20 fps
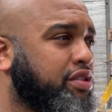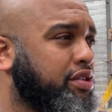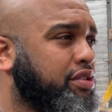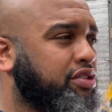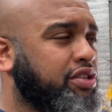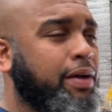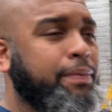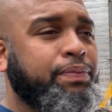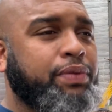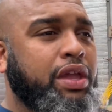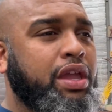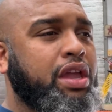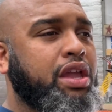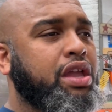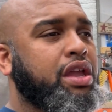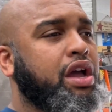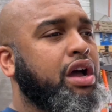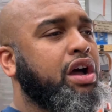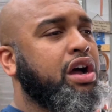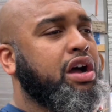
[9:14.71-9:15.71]

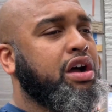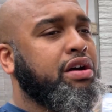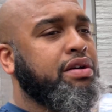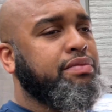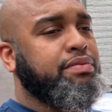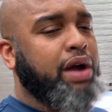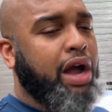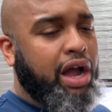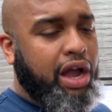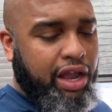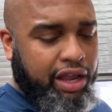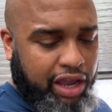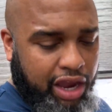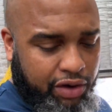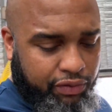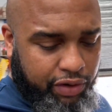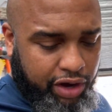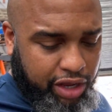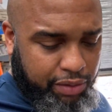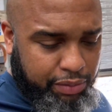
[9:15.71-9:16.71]
something I
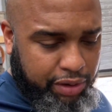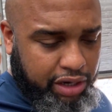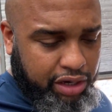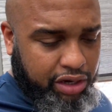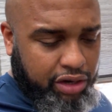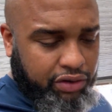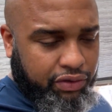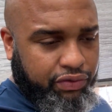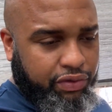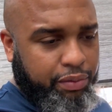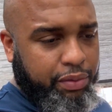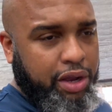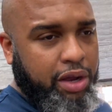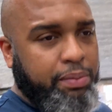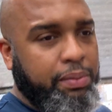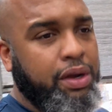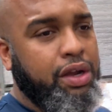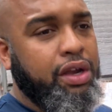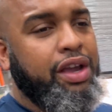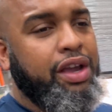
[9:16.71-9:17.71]
got recommended from him.